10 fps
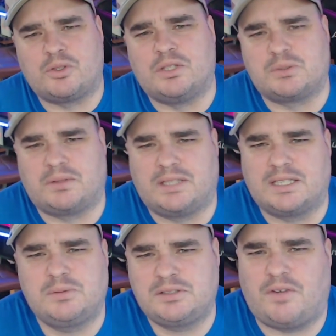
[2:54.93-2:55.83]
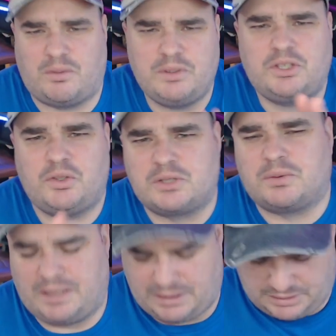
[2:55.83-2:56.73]
do this one next. It's fine. We'll do this
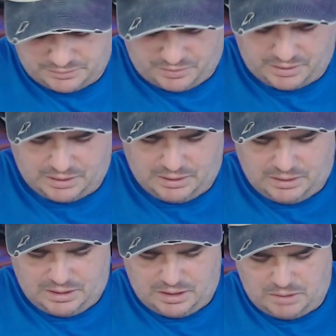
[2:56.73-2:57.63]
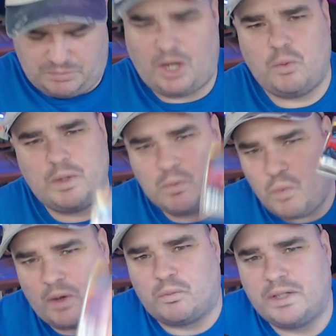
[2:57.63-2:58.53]
one next. It's fine. No, we
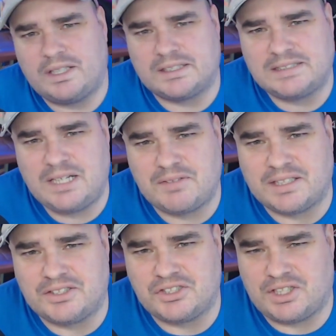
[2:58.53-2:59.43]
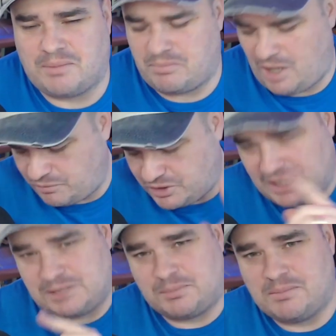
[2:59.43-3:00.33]
won't. We're going to save the hidden gem. I've
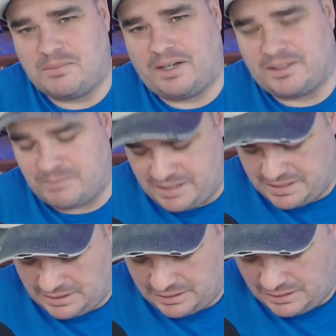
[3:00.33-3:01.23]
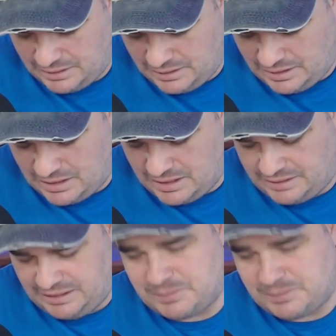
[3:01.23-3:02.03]
changed my mind immediately, and that's